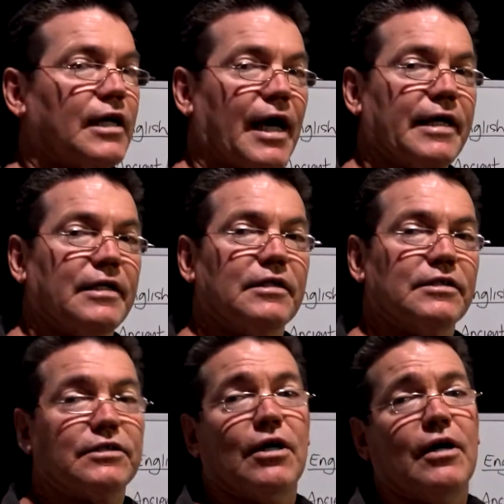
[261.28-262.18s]
Latin
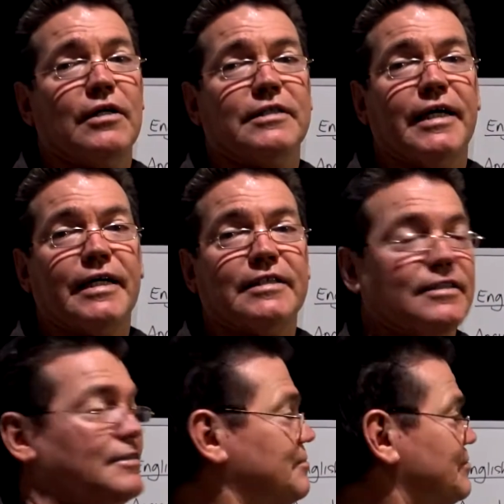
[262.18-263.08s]
style
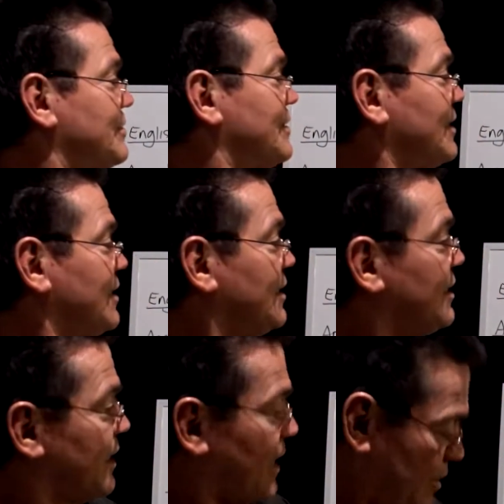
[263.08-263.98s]
text.
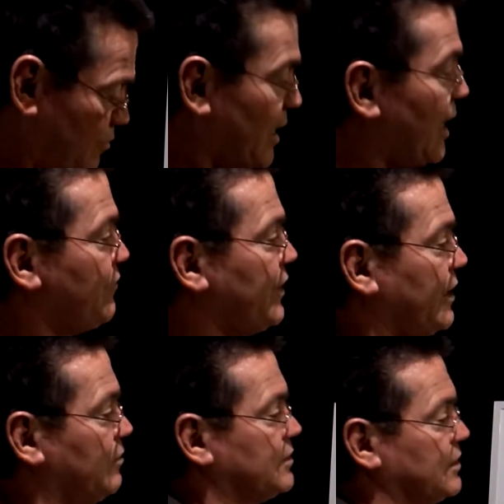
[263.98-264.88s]
And we have
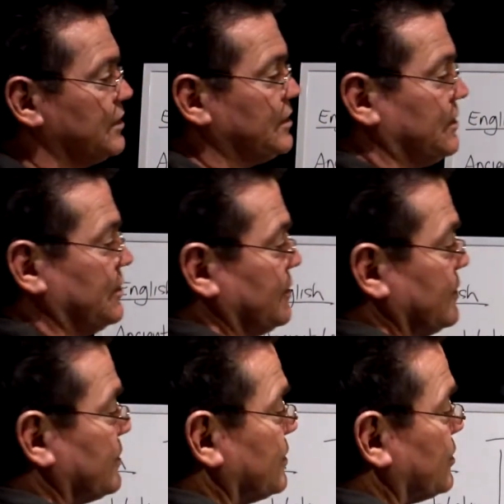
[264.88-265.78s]
here, which is
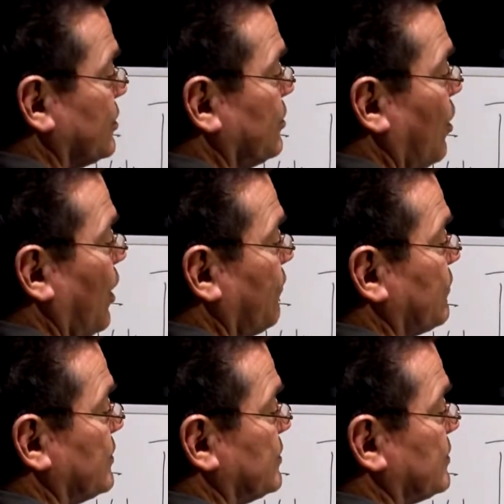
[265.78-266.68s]
the 2
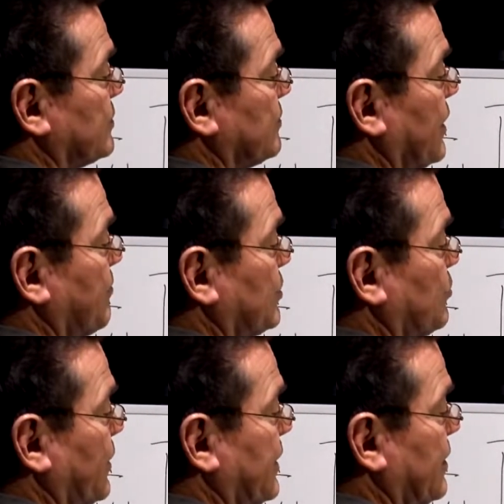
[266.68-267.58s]
hyphens in
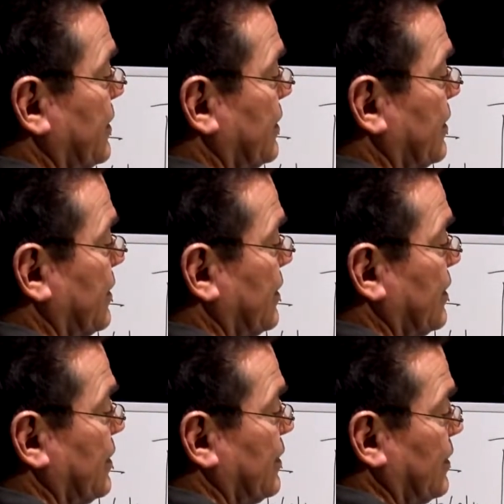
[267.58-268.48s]
between
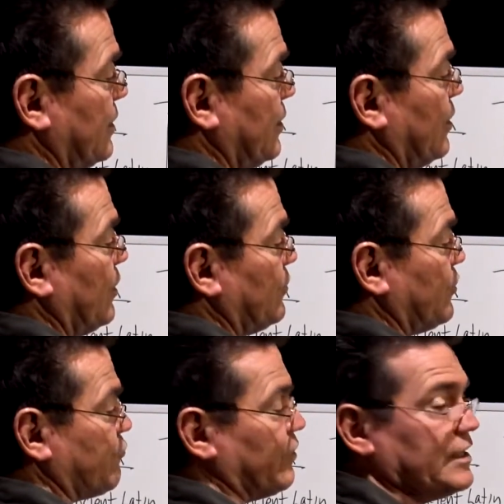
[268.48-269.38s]
the
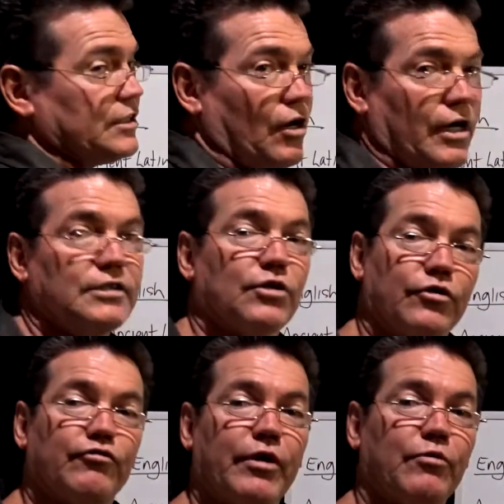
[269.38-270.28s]
3 signs, or the
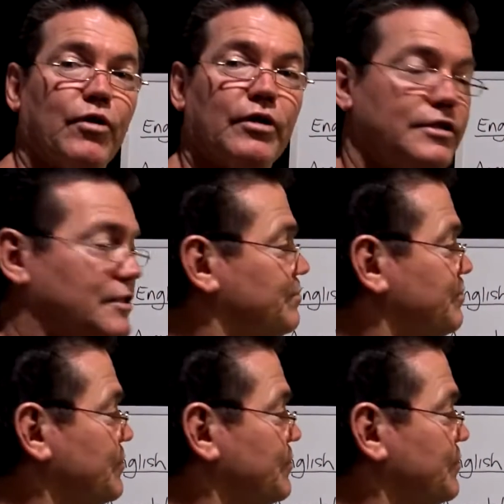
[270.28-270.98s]
3 words.